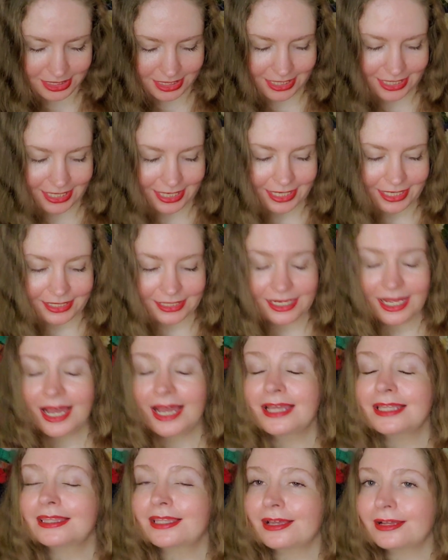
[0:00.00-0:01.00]
and
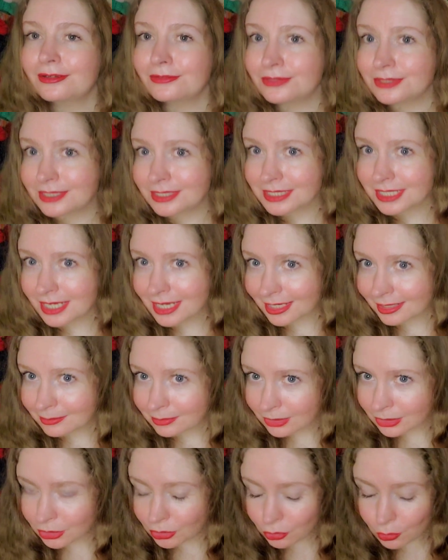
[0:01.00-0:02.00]
I thought it was a
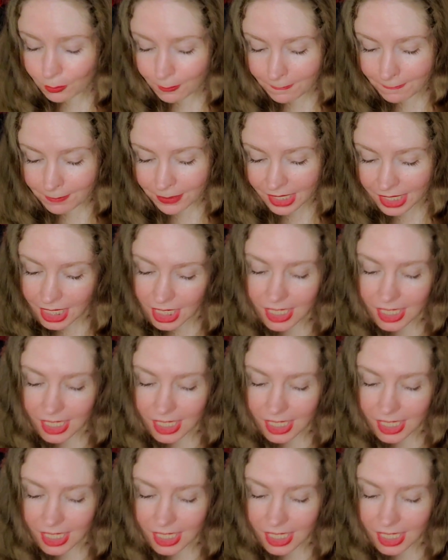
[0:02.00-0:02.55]
time loop.